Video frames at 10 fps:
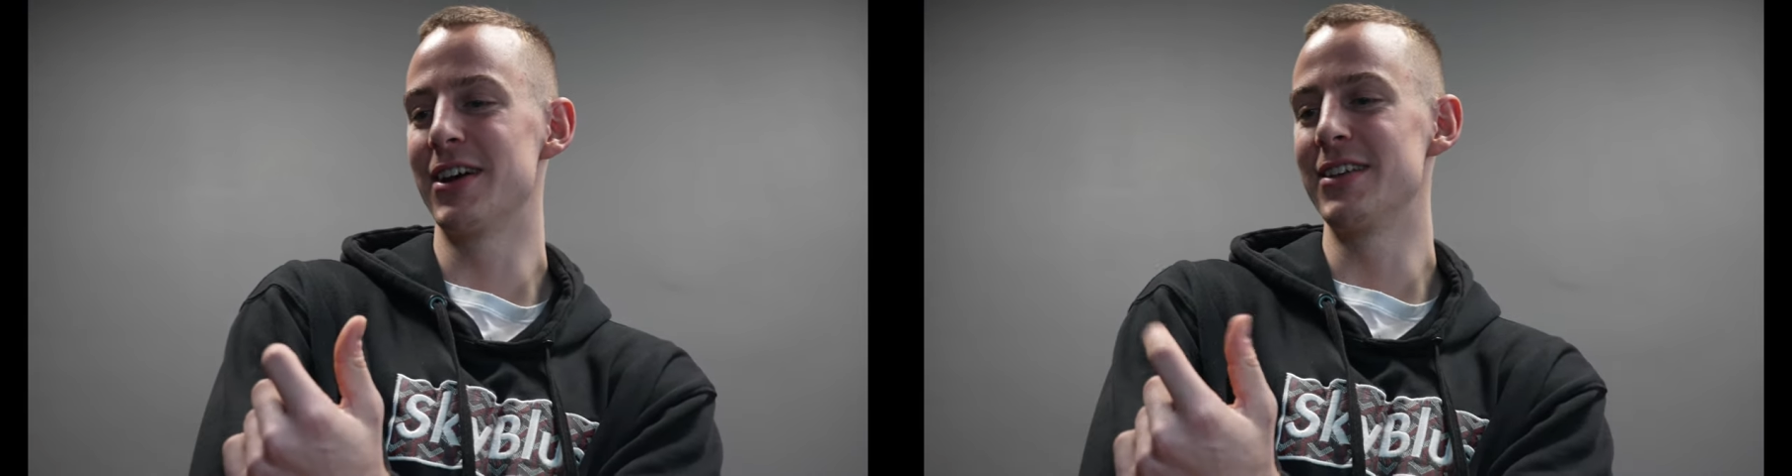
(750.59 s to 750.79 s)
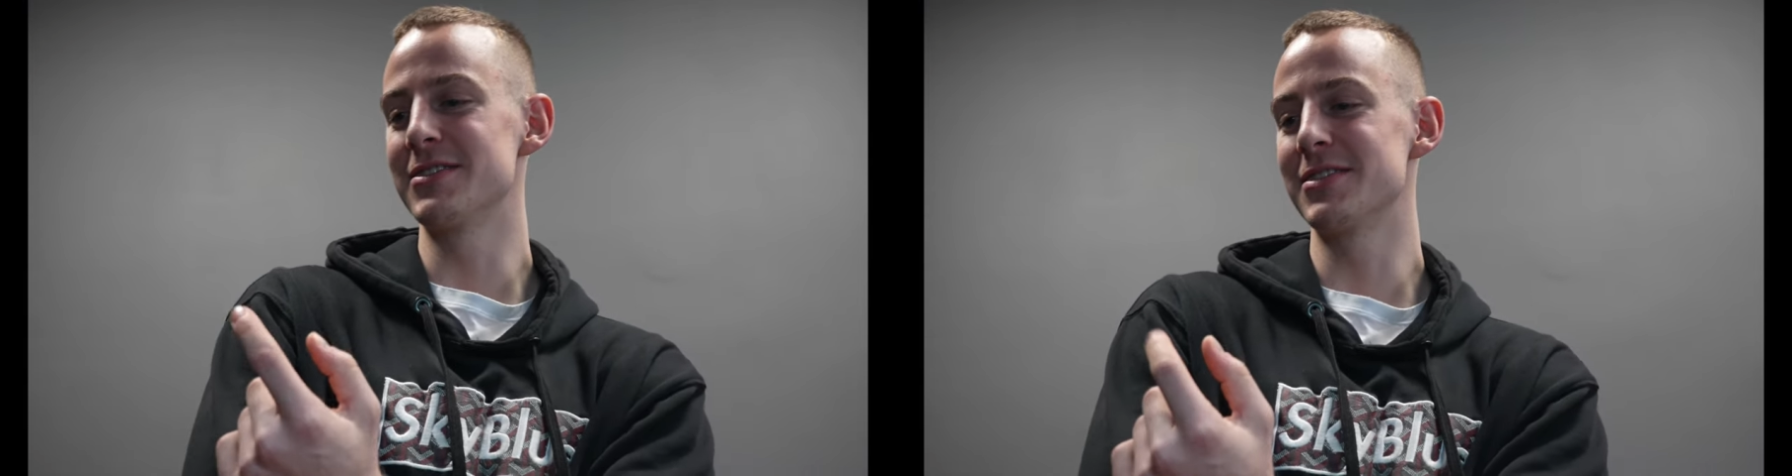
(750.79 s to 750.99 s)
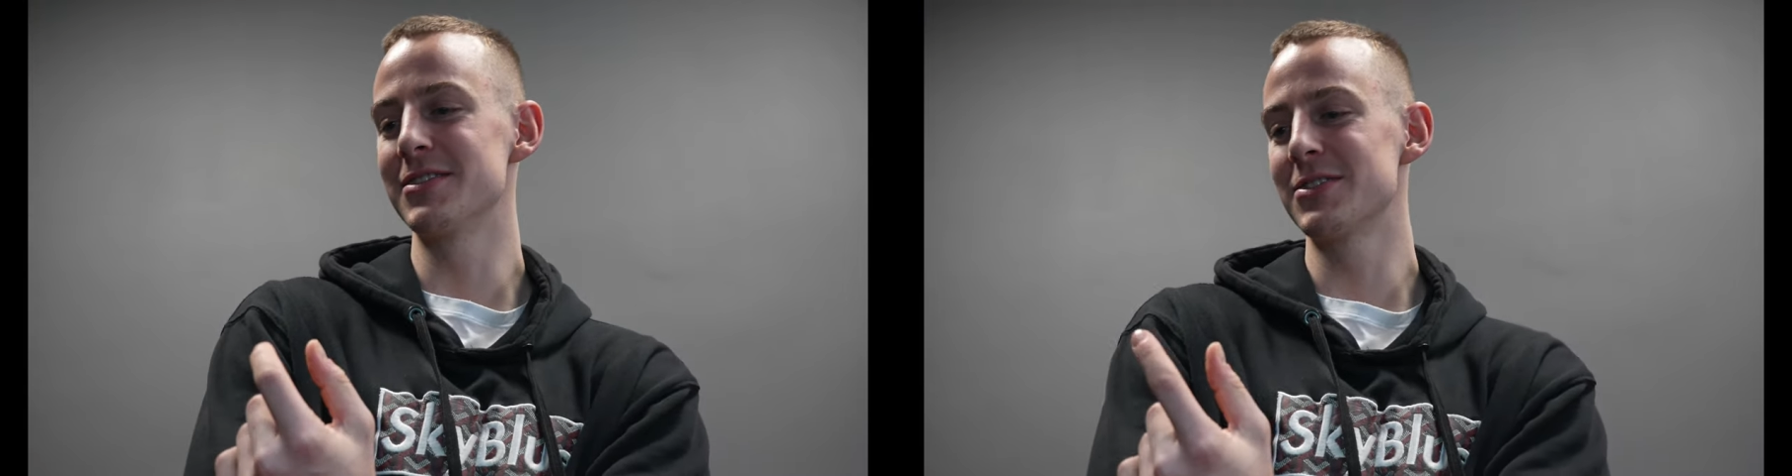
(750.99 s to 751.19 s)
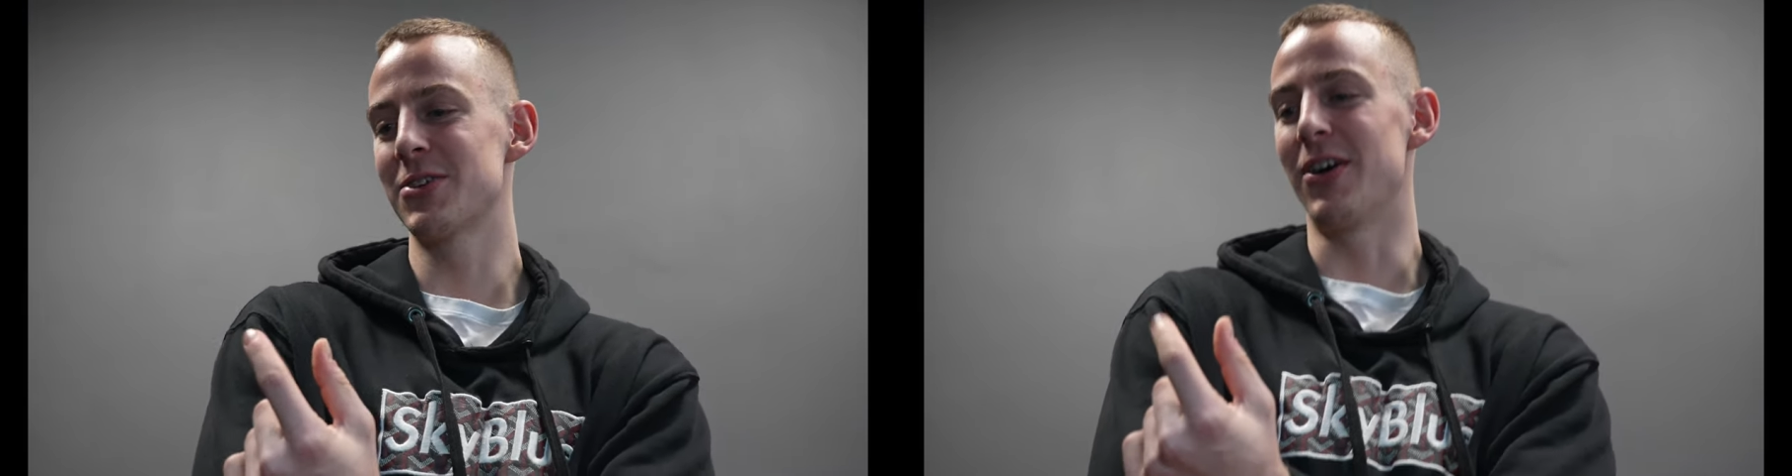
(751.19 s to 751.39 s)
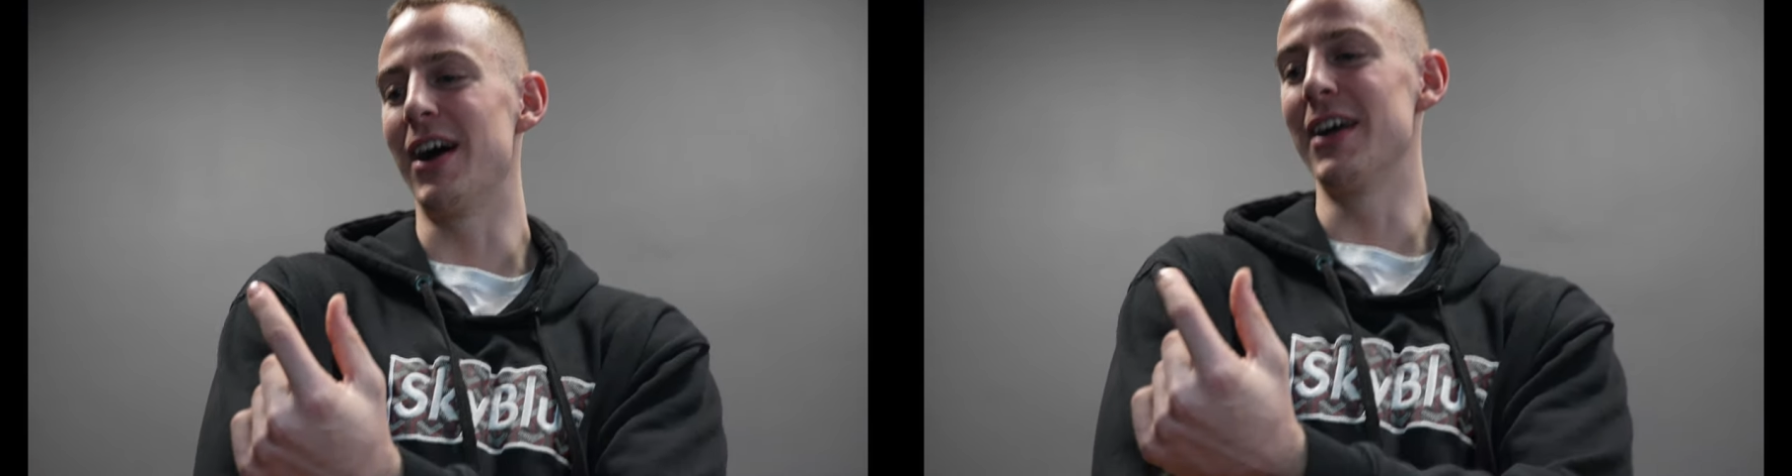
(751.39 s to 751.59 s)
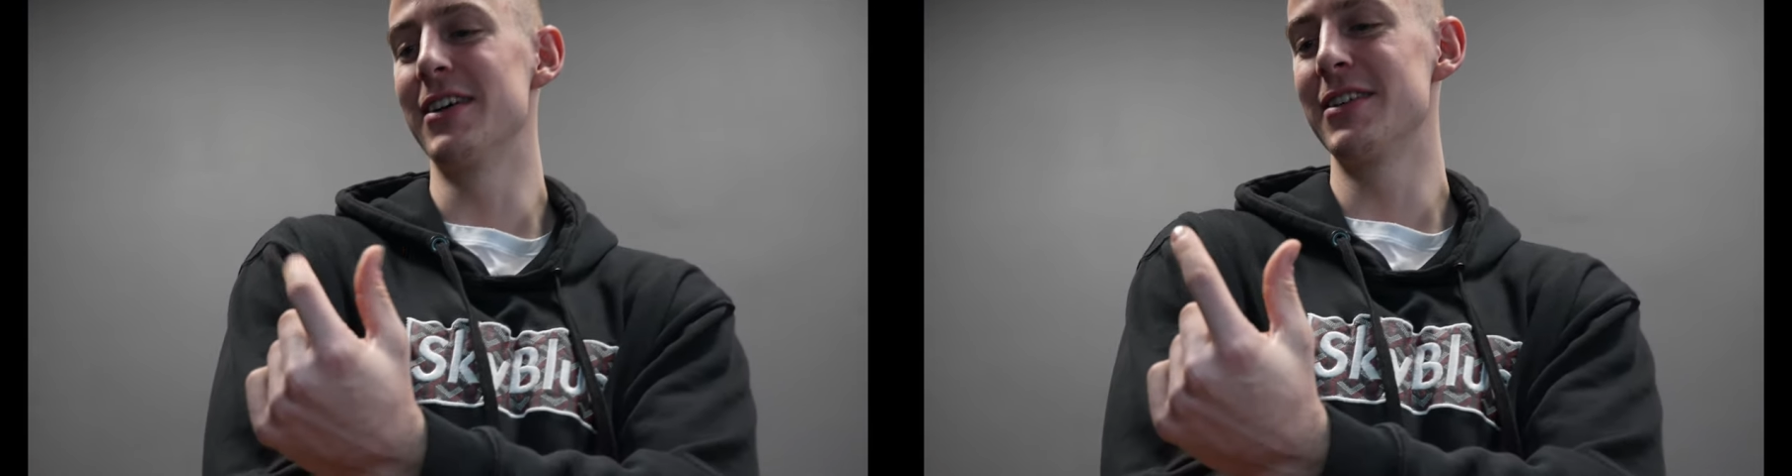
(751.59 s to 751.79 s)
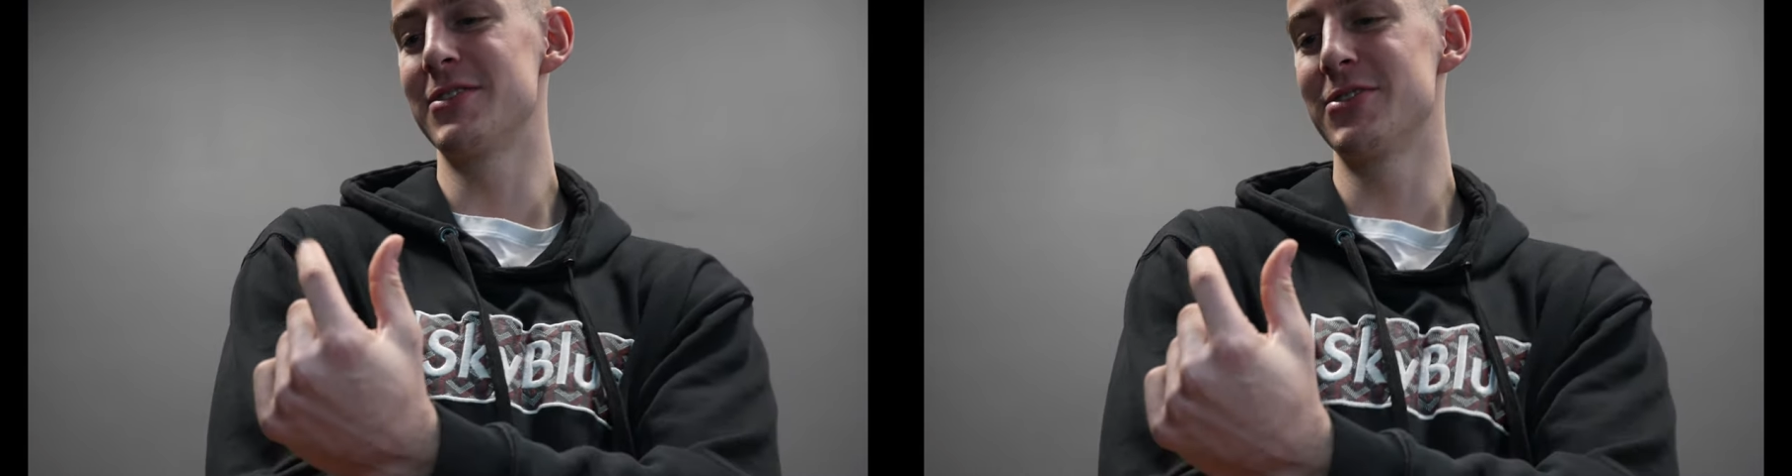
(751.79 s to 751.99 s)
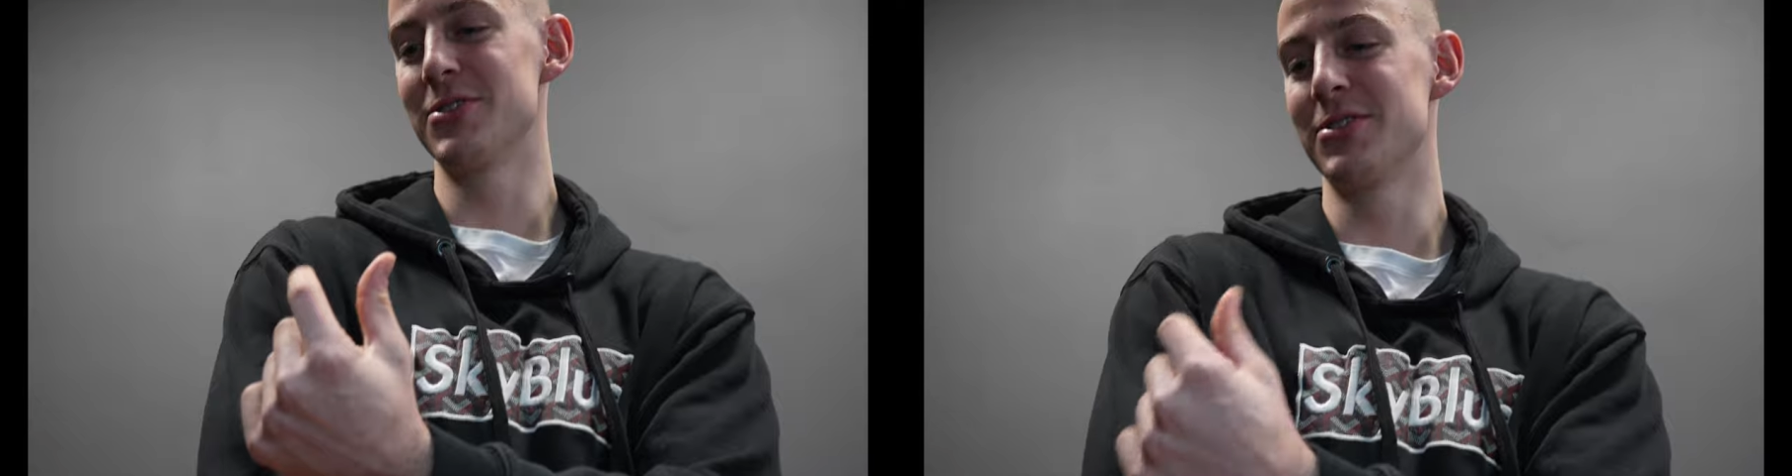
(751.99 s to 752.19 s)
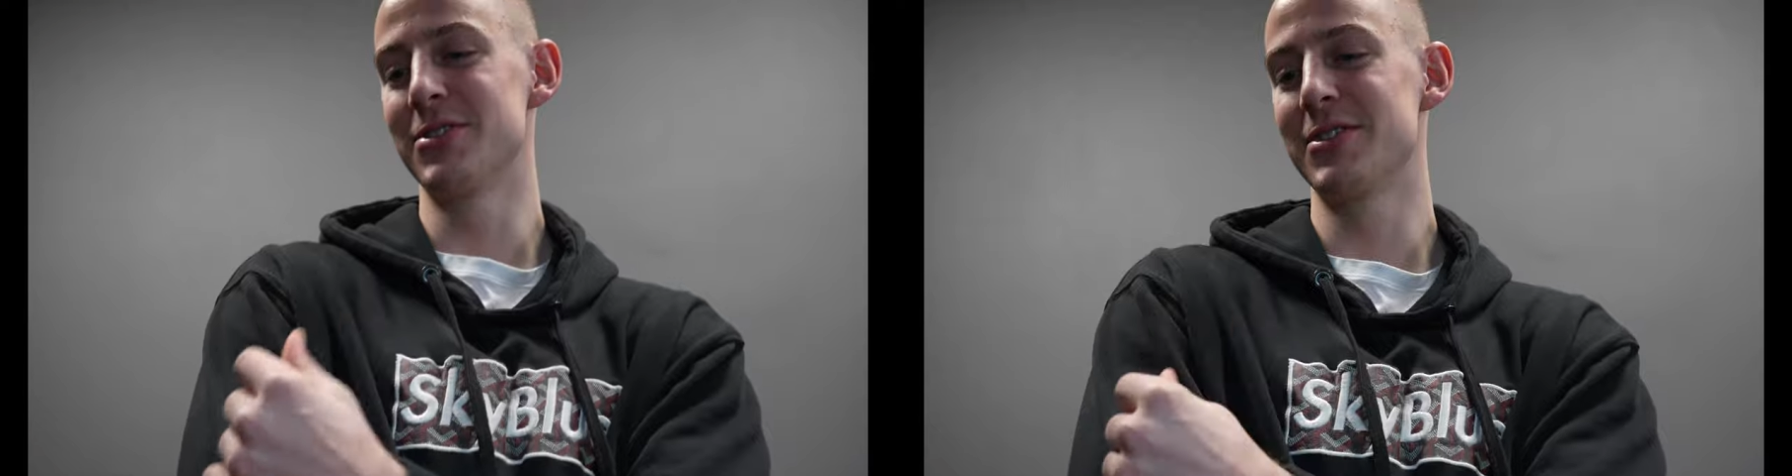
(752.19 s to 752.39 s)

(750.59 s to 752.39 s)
gun is quiet too.